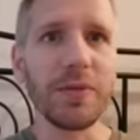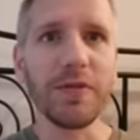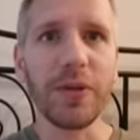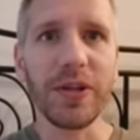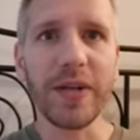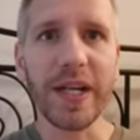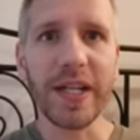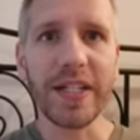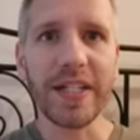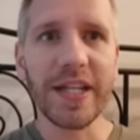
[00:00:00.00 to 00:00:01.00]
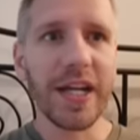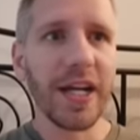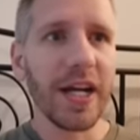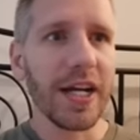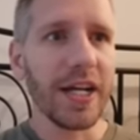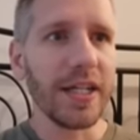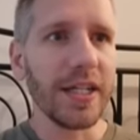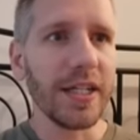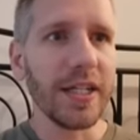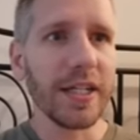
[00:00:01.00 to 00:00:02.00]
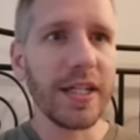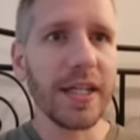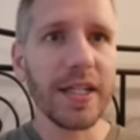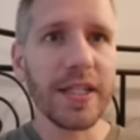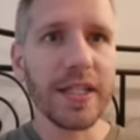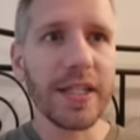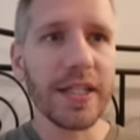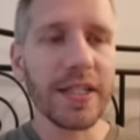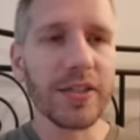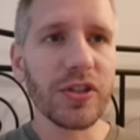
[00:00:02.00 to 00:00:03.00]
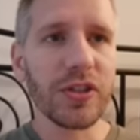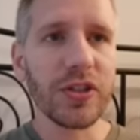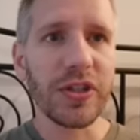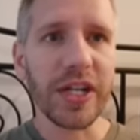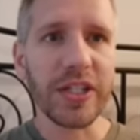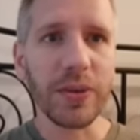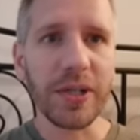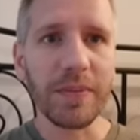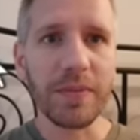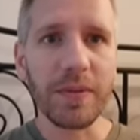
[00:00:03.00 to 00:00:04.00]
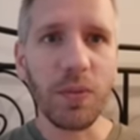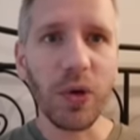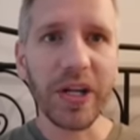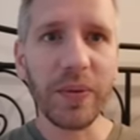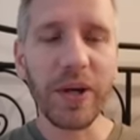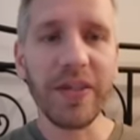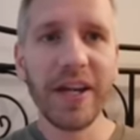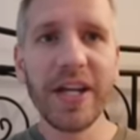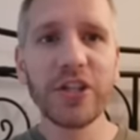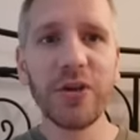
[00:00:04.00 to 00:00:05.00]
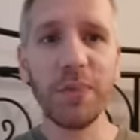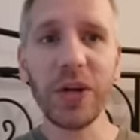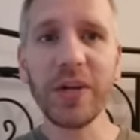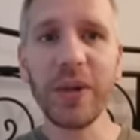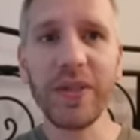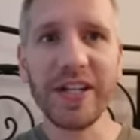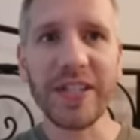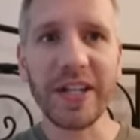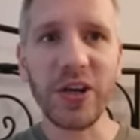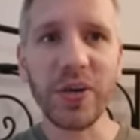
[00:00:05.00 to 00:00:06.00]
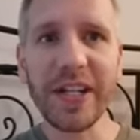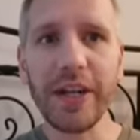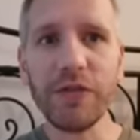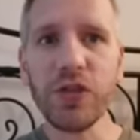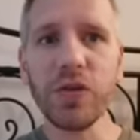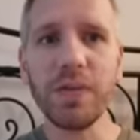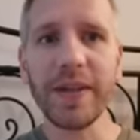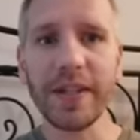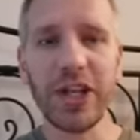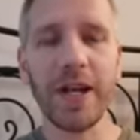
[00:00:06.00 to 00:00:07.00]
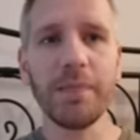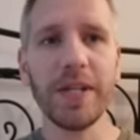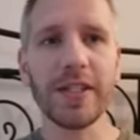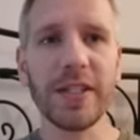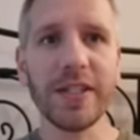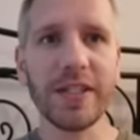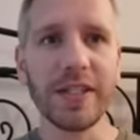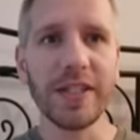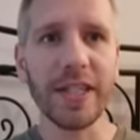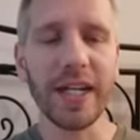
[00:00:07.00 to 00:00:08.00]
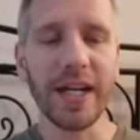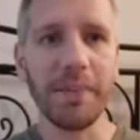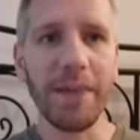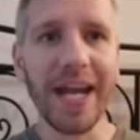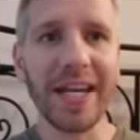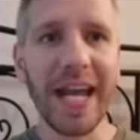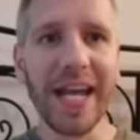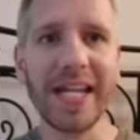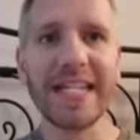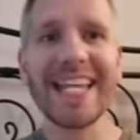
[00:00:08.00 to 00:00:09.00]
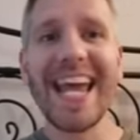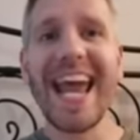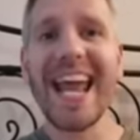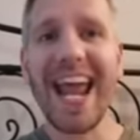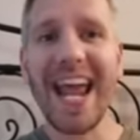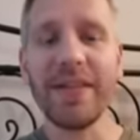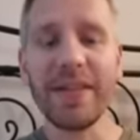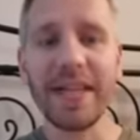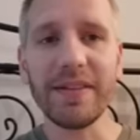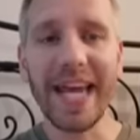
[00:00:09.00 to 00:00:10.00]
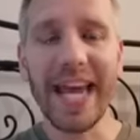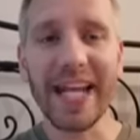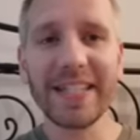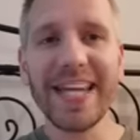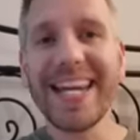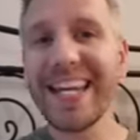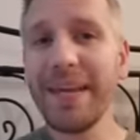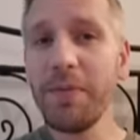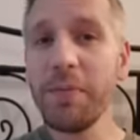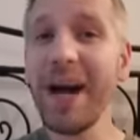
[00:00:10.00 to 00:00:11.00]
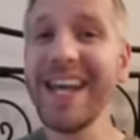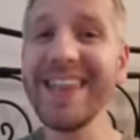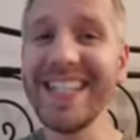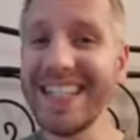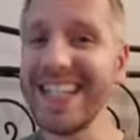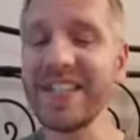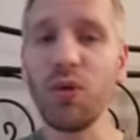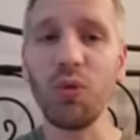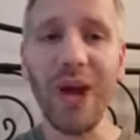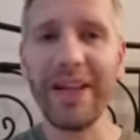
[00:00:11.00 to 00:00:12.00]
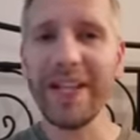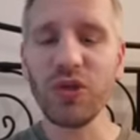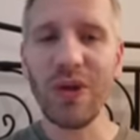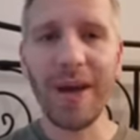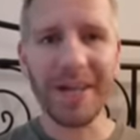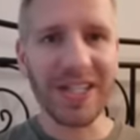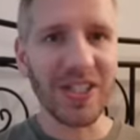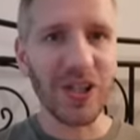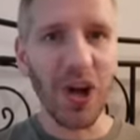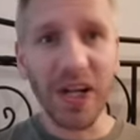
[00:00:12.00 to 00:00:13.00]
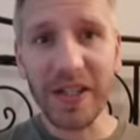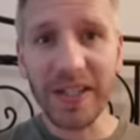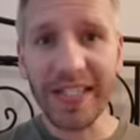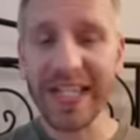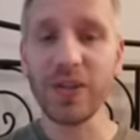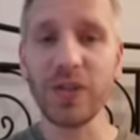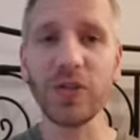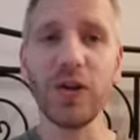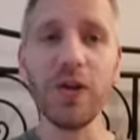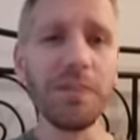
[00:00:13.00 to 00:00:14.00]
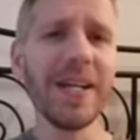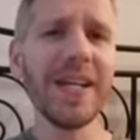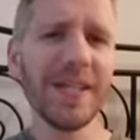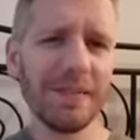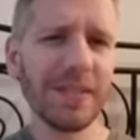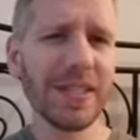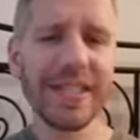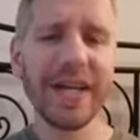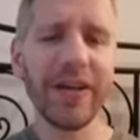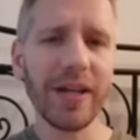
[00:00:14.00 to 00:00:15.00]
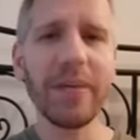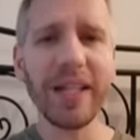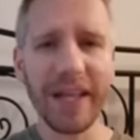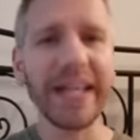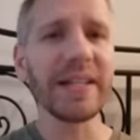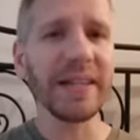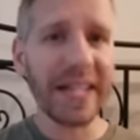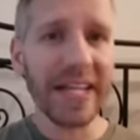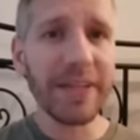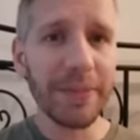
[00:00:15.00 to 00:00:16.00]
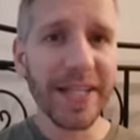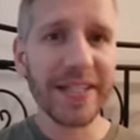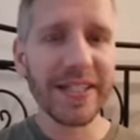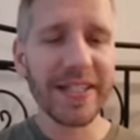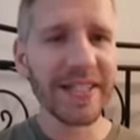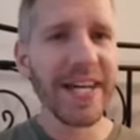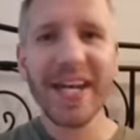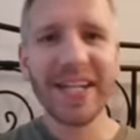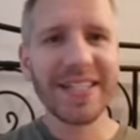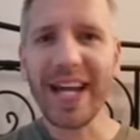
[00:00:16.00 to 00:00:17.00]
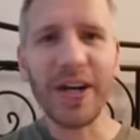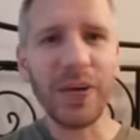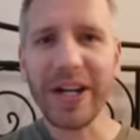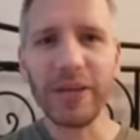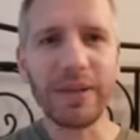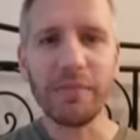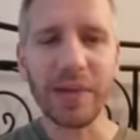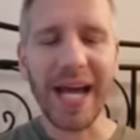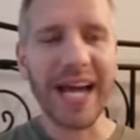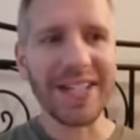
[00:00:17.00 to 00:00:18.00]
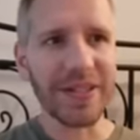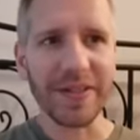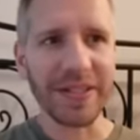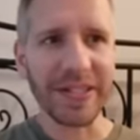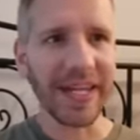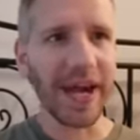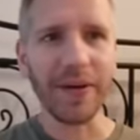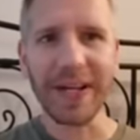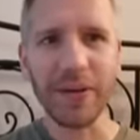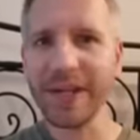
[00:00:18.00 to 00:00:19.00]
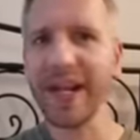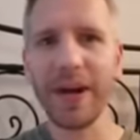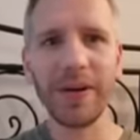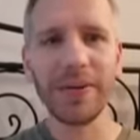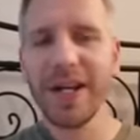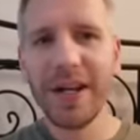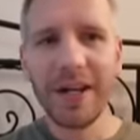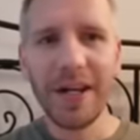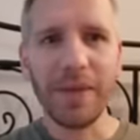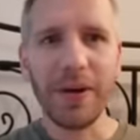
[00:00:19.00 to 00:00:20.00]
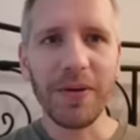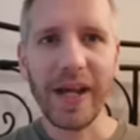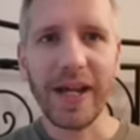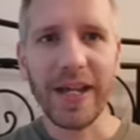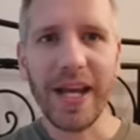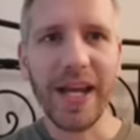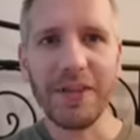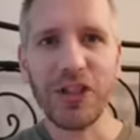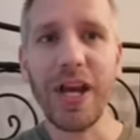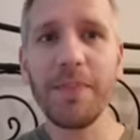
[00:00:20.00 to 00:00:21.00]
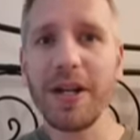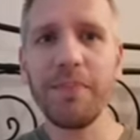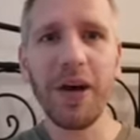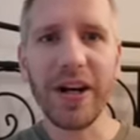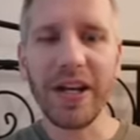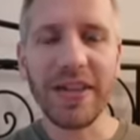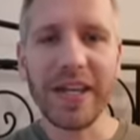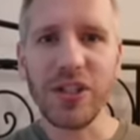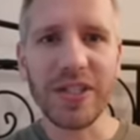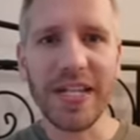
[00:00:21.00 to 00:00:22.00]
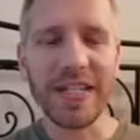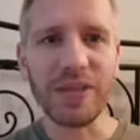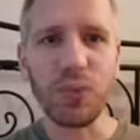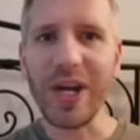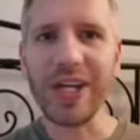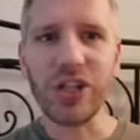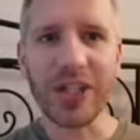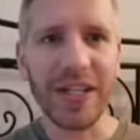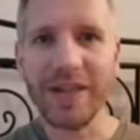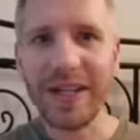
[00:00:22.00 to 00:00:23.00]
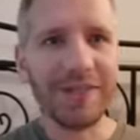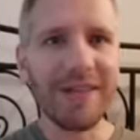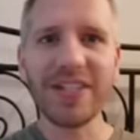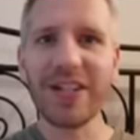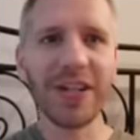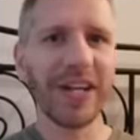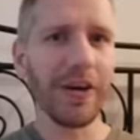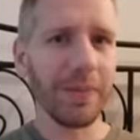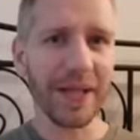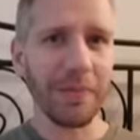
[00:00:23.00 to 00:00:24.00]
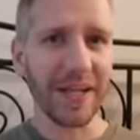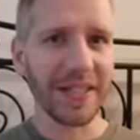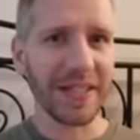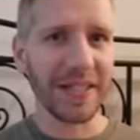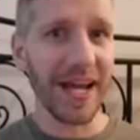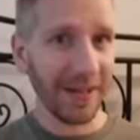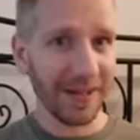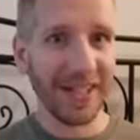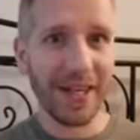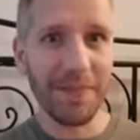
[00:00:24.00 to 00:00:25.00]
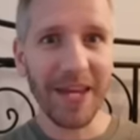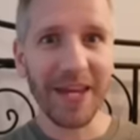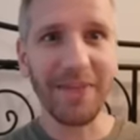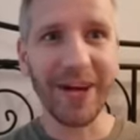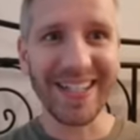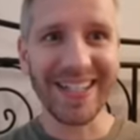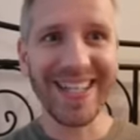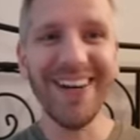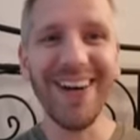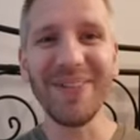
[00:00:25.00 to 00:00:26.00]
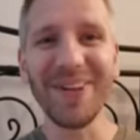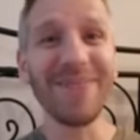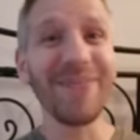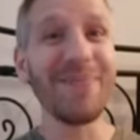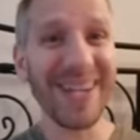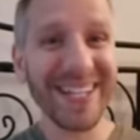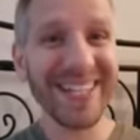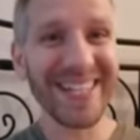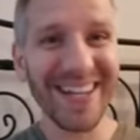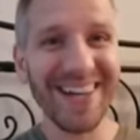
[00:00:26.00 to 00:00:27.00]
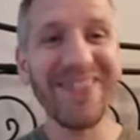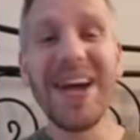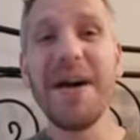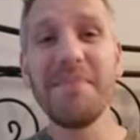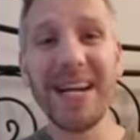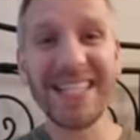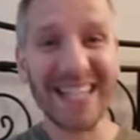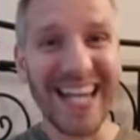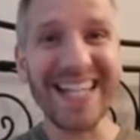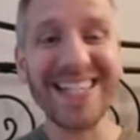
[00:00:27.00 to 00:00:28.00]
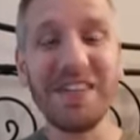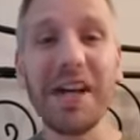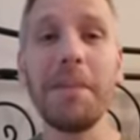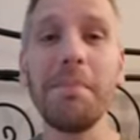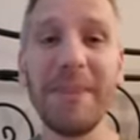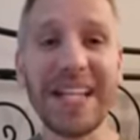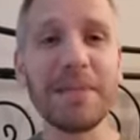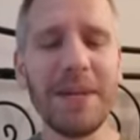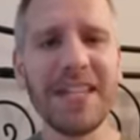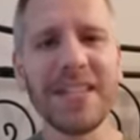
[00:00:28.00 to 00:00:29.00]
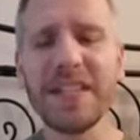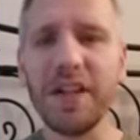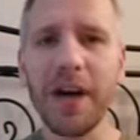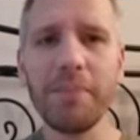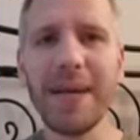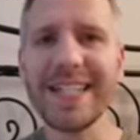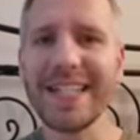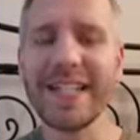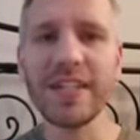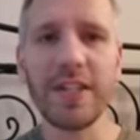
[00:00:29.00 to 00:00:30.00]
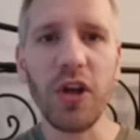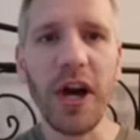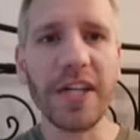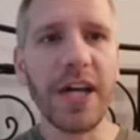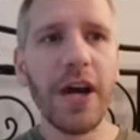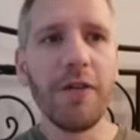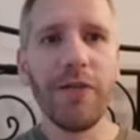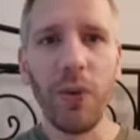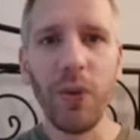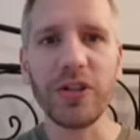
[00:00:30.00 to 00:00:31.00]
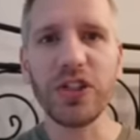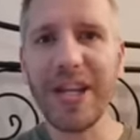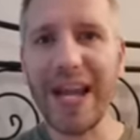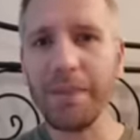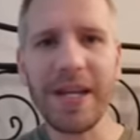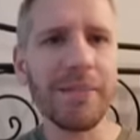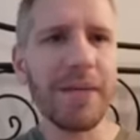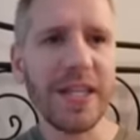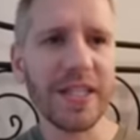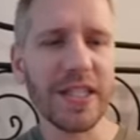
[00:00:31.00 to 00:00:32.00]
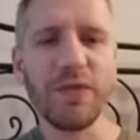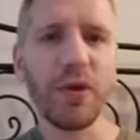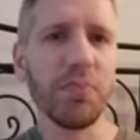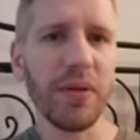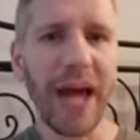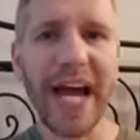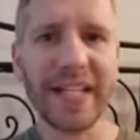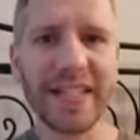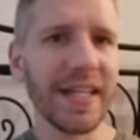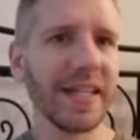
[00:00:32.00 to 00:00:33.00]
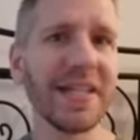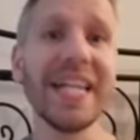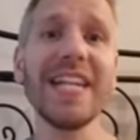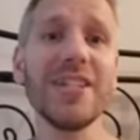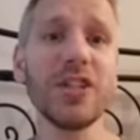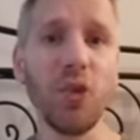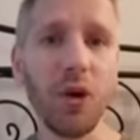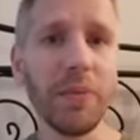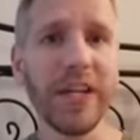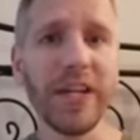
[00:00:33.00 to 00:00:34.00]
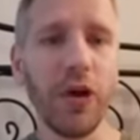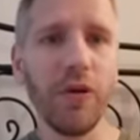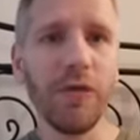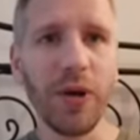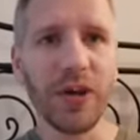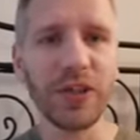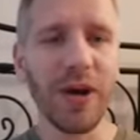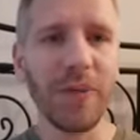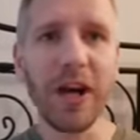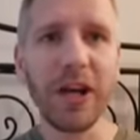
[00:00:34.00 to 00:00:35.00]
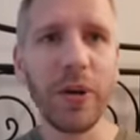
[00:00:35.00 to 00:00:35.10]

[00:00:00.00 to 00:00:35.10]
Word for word: before you guys get into this, just so you guys know what I'm working with. So I'm working with this. I currently have two mythic champ pieces, the main hand and the legs. Keep in mind, this is a rally trap. It is not a lead, so don't be telling me like lead pieces, because I don't care about blast on this account. I don't care about like a champion body that just has range in it. Like, that's not going to help me in a mix attack. Keep that in mind. So I'm looking for mixed stuff, best in slot mixed pieces, not best in slot for champion pieces for blasts that leads normally go for. So I'm not